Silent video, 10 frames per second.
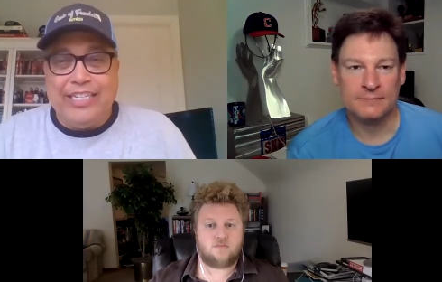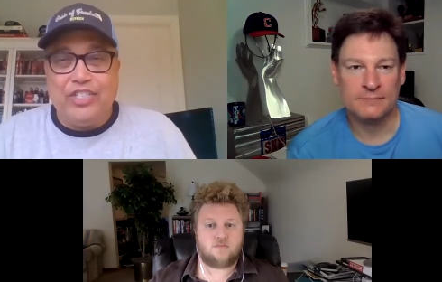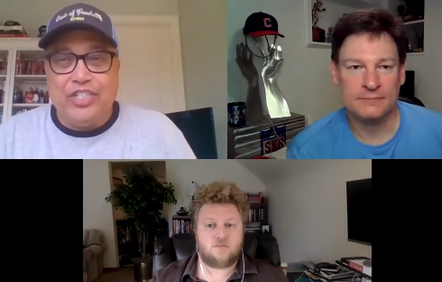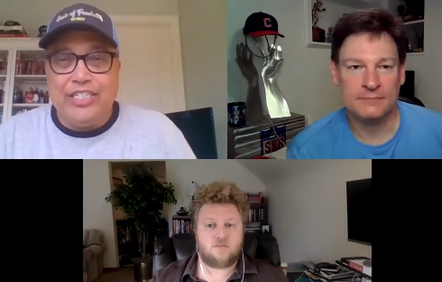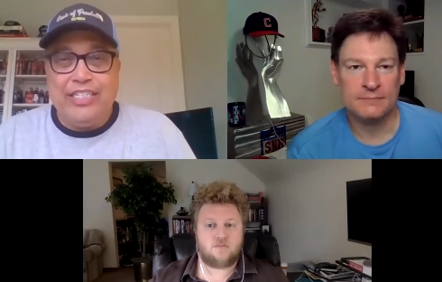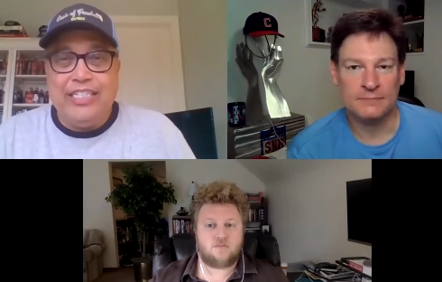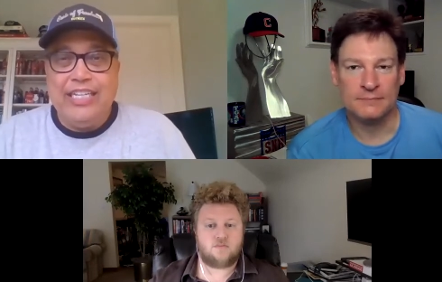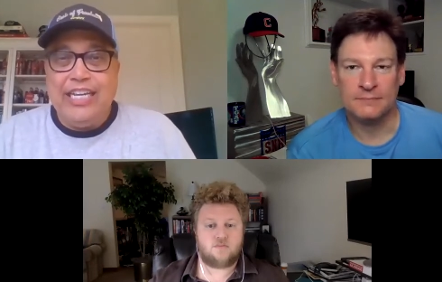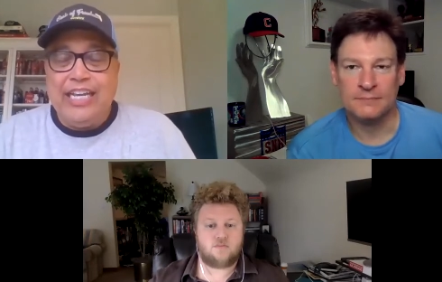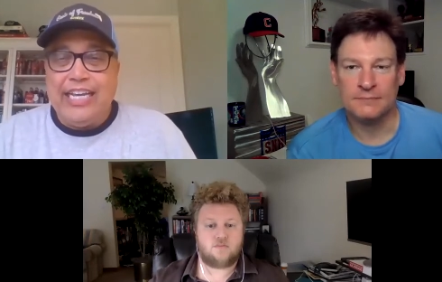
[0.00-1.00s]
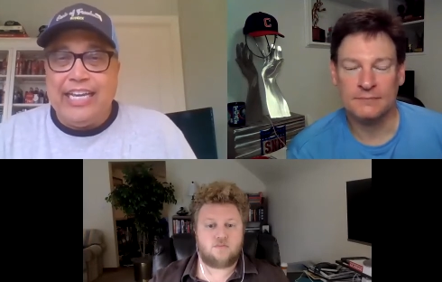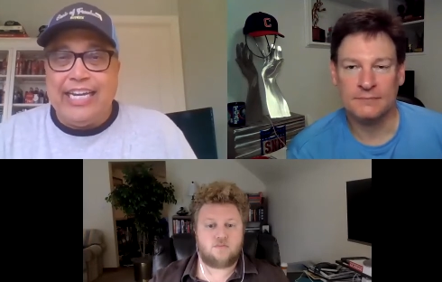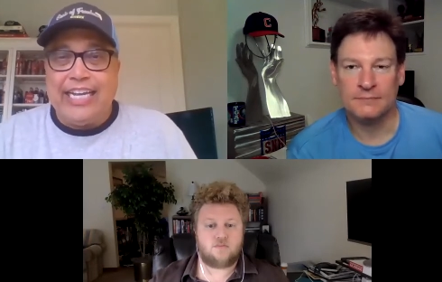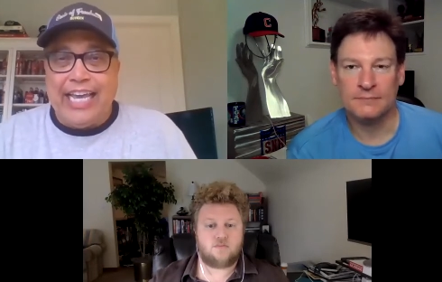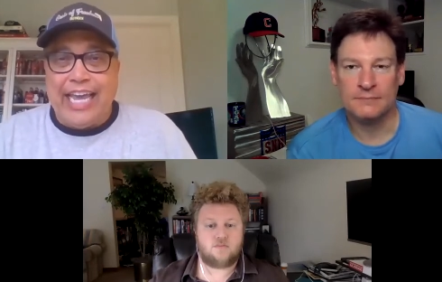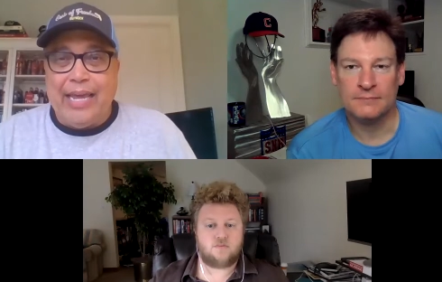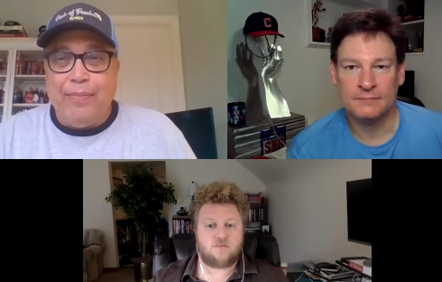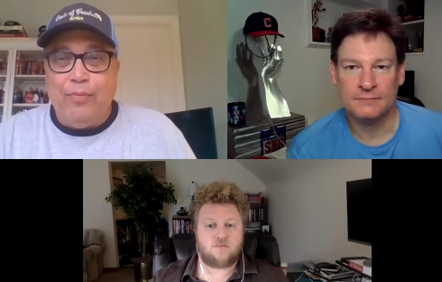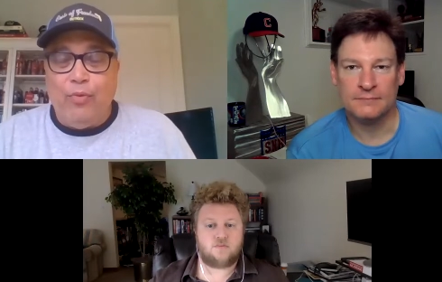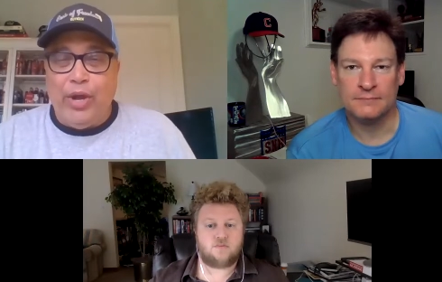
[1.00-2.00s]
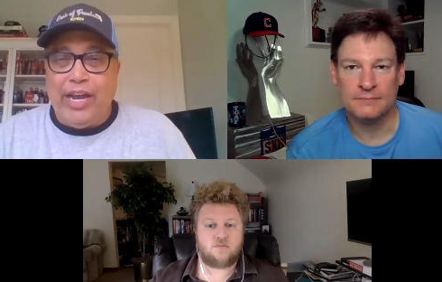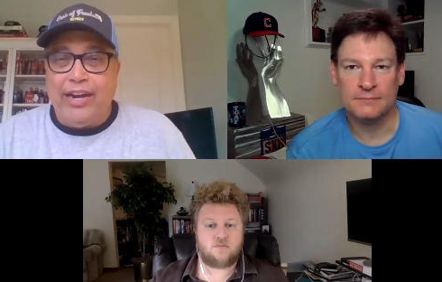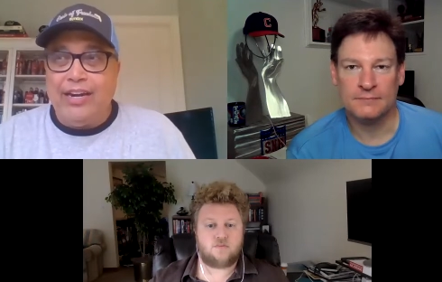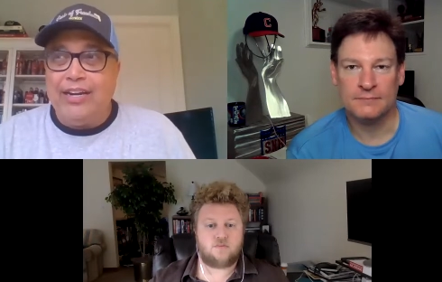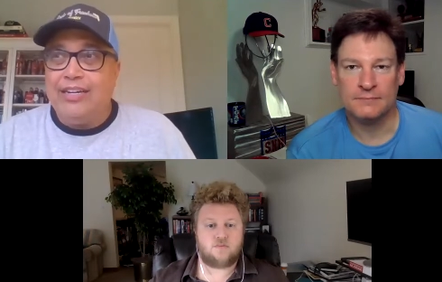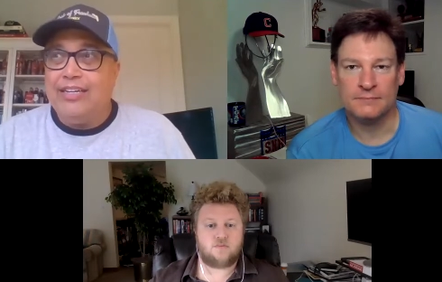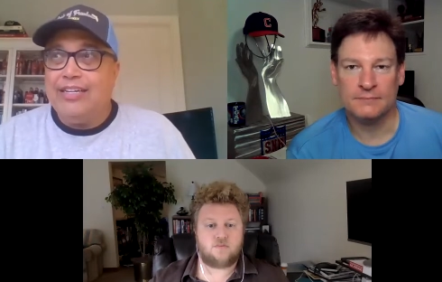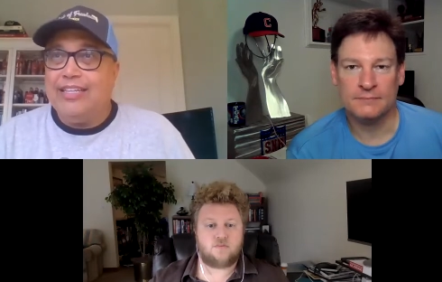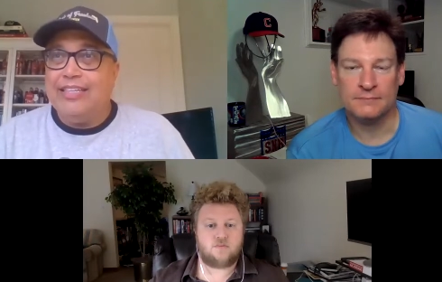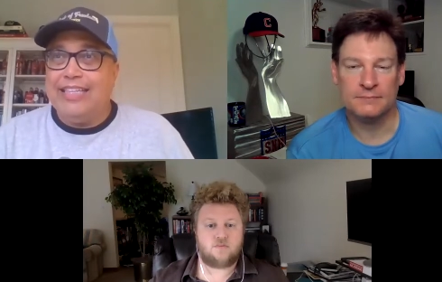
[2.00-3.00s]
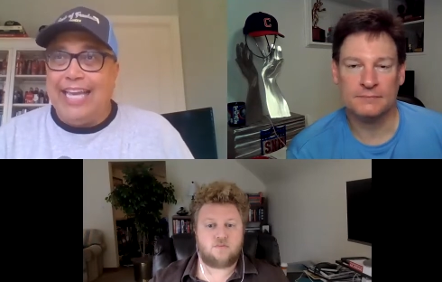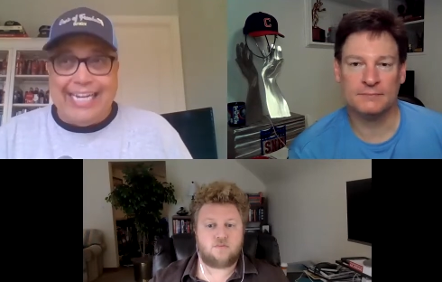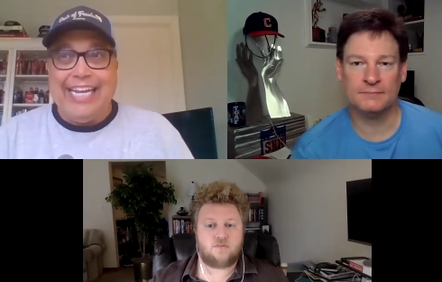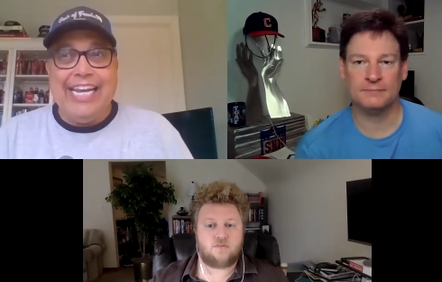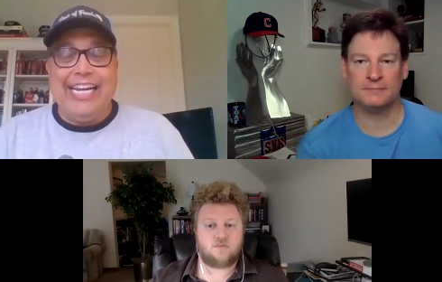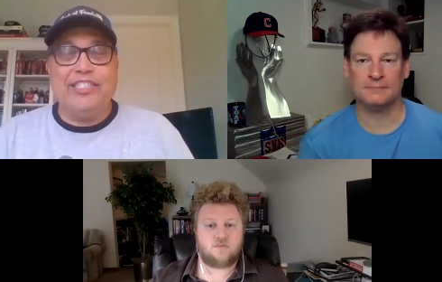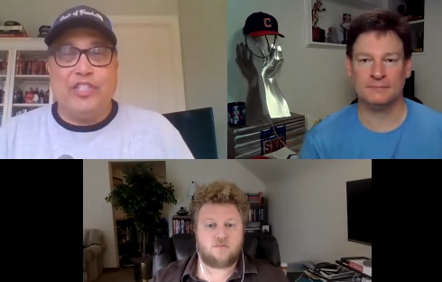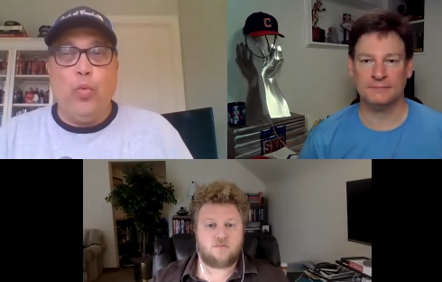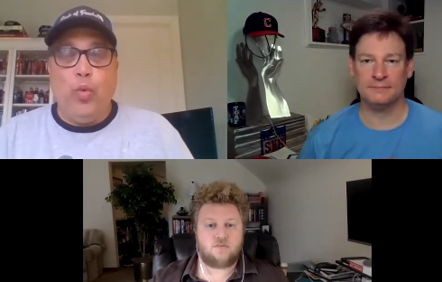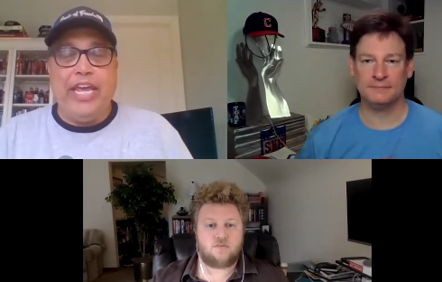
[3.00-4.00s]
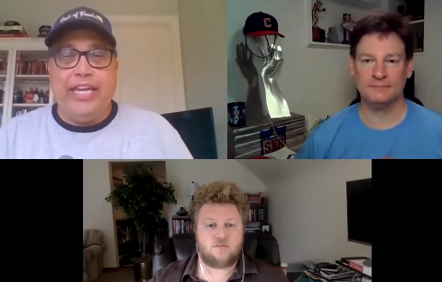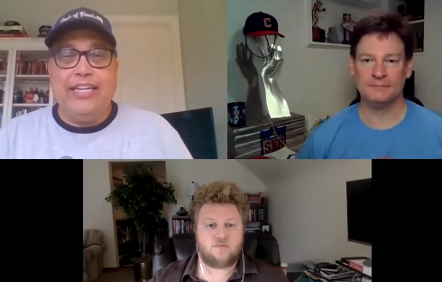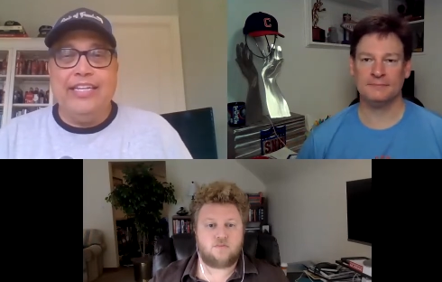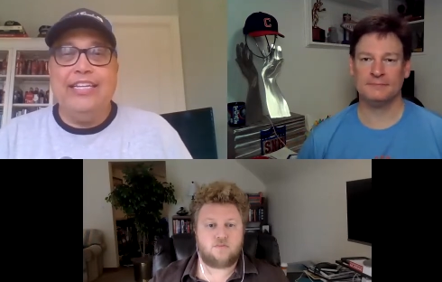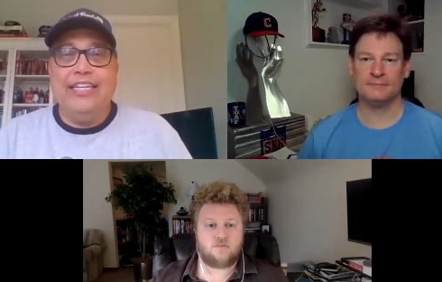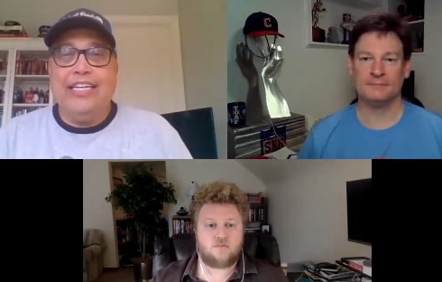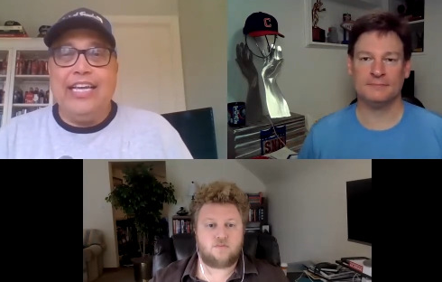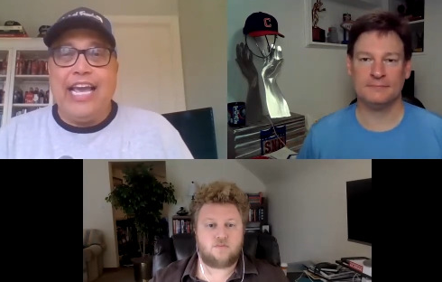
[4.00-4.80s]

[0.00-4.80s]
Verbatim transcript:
Speaker 1: mentioned in a game where they needed to win